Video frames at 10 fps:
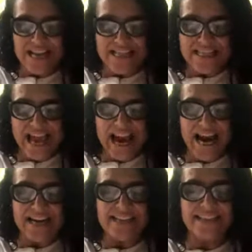
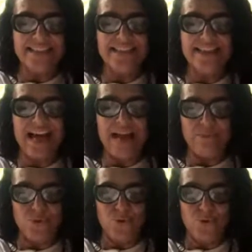that I'm
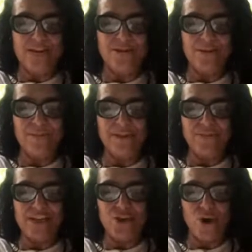going to tell you something
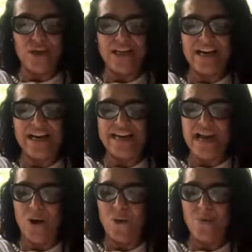very shocking right
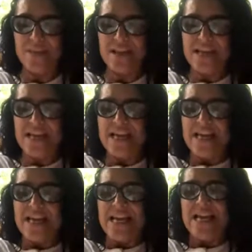now,
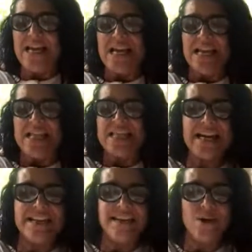
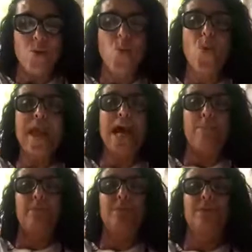that wake
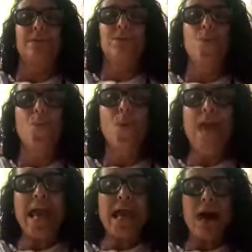
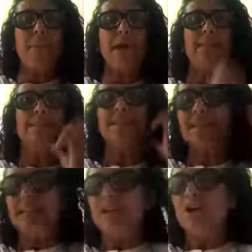up and
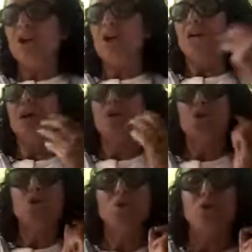see the
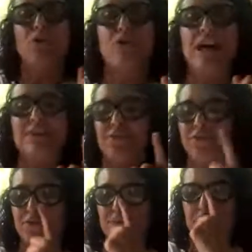truth of life.
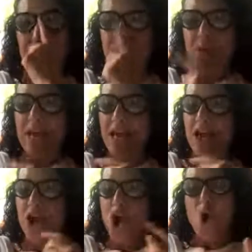Okay?
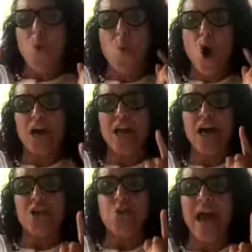What are
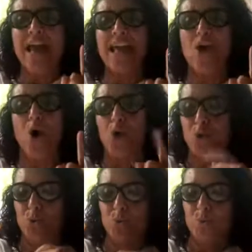you hanging on to?
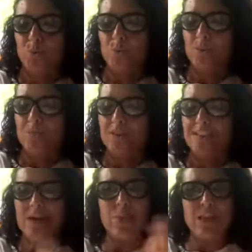
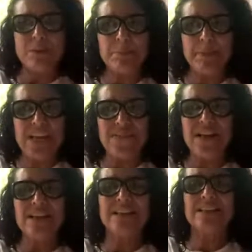Someone's
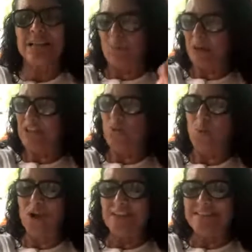behavior, someone's
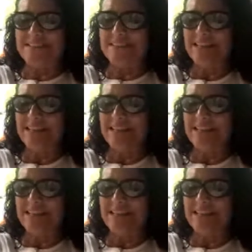words?